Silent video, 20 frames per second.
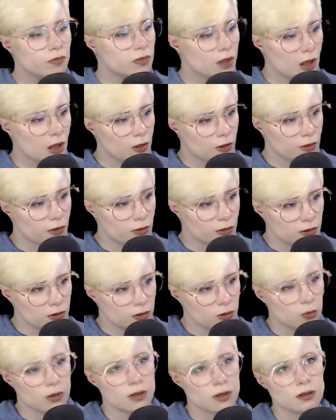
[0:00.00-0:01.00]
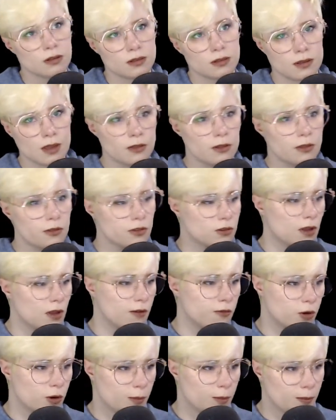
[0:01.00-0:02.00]
download the
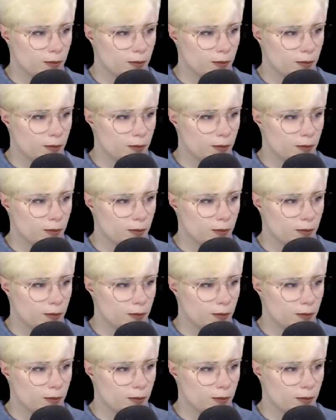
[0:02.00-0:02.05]
software